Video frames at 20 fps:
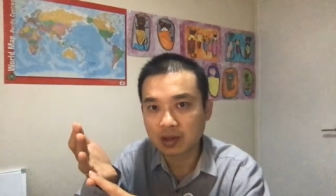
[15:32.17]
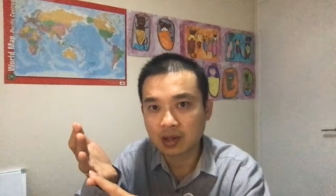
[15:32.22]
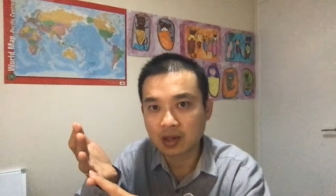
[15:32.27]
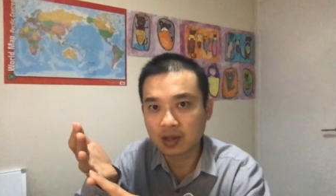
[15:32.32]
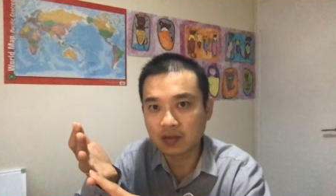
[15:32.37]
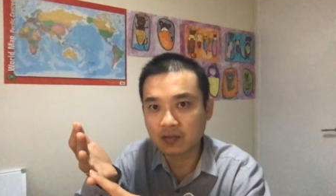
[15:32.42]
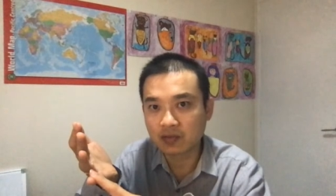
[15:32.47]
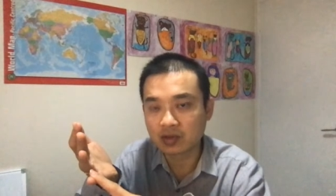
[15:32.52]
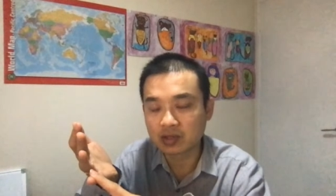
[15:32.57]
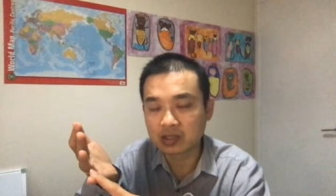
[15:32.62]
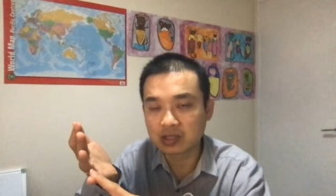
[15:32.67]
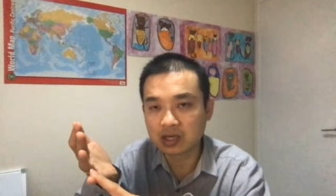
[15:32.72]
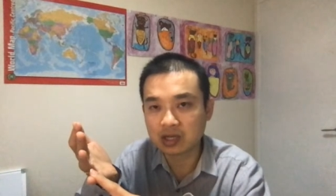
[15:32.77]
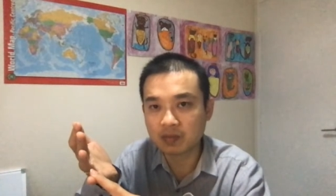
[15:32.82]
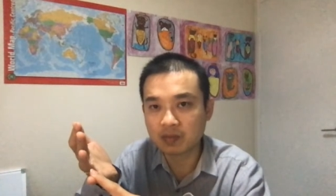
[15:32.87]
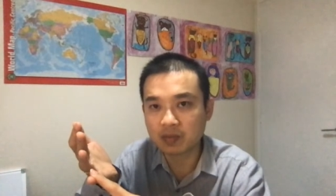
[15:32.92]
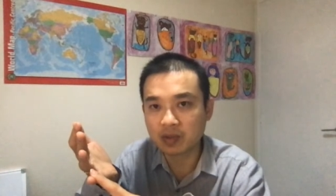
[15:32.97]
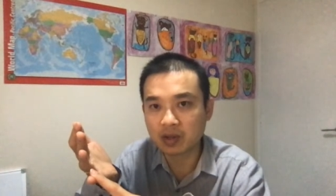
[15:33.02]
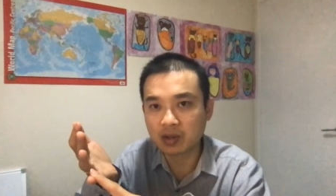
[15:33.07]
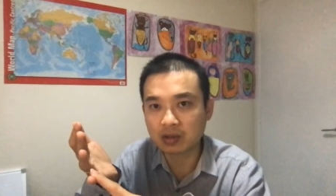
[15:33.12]
If you're
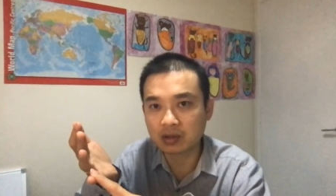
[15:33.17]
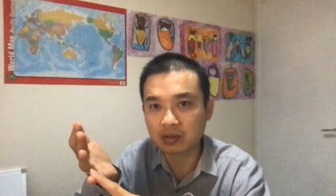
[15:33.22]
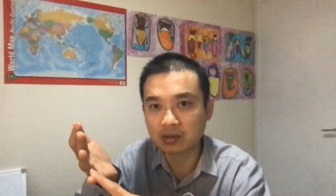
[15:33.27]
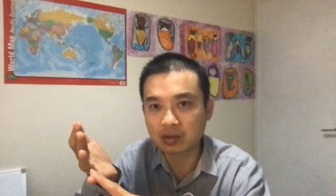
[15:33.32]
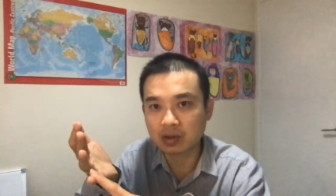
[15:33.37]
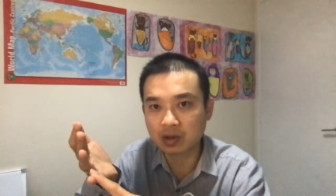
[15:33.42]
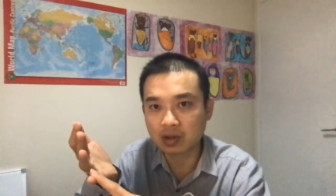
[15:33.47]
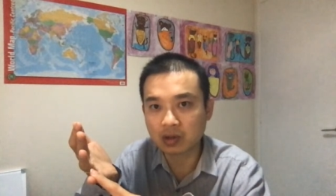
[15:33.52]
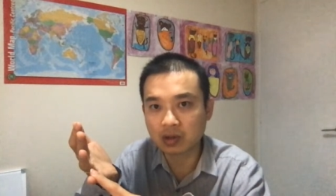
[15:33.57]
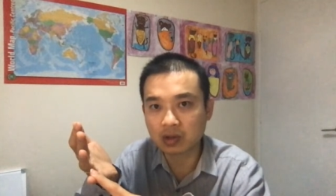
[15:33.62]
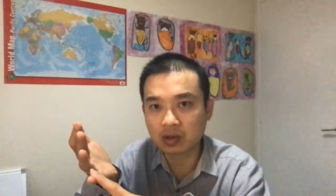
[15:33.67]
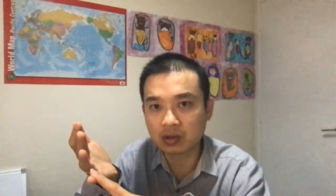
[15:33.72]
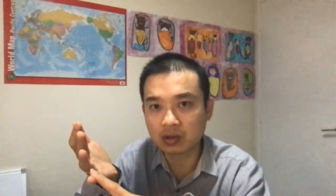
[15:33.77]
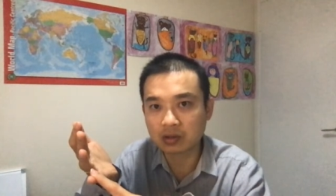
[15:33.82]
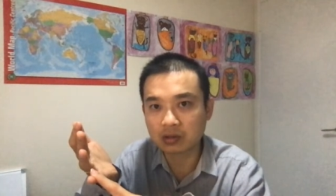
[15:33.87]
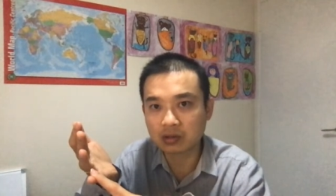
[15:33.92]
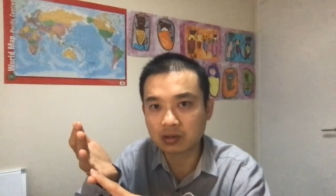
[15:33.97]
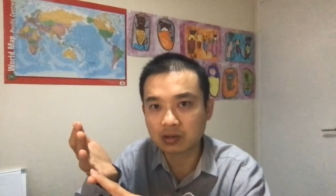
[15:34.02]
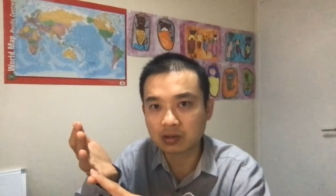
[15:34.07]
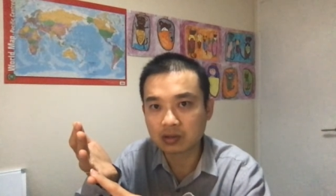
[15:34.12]
sleeping not good,
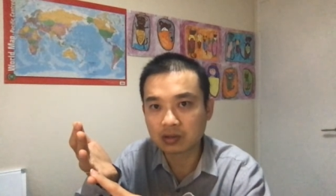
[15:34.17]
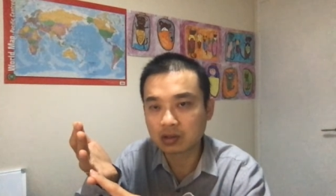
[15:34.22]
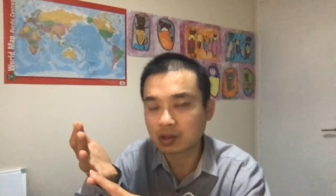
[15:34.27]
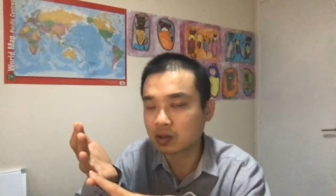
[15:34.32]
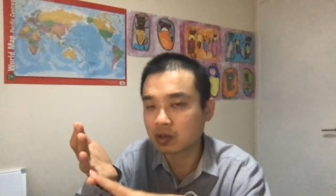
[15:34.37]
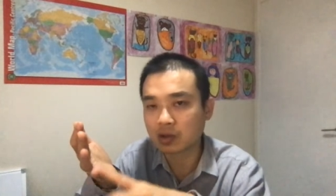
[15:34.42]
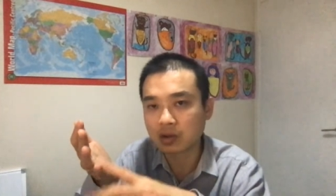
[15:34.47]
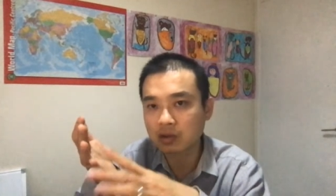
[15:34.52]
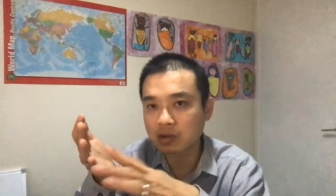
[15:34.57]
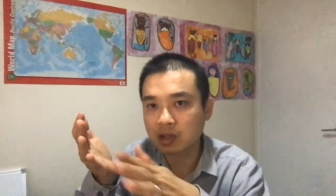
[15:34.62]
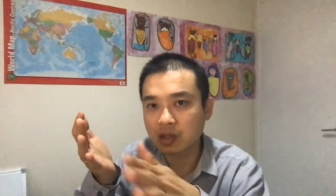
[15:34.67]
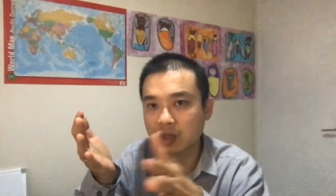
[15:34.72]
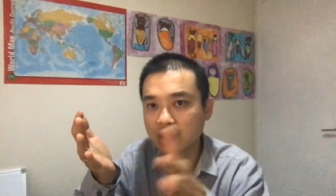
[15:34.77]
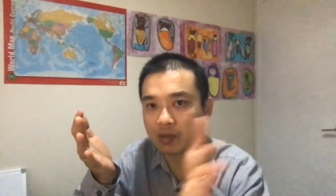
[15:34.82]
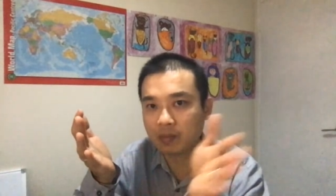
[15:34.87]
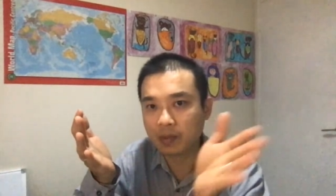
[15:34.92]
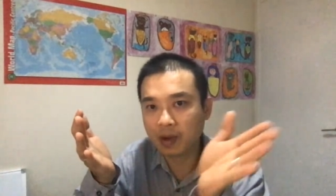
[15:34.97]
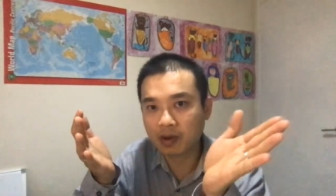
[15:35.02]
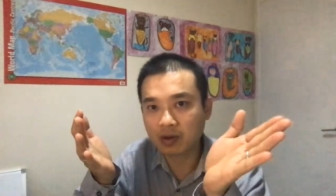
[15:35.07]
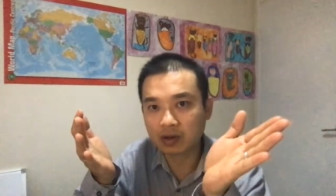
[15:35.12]
they don't care
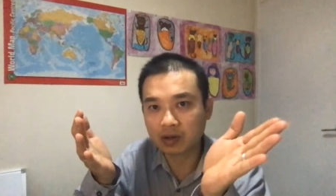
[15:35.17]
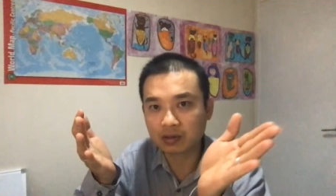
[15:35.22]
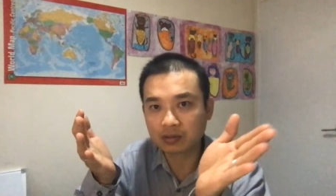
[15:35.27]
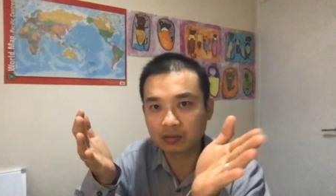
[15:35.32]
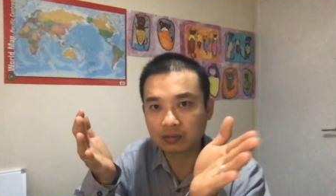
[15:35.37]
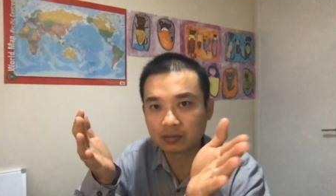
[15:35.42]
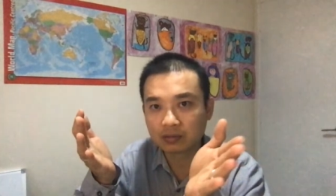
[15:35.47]
about it.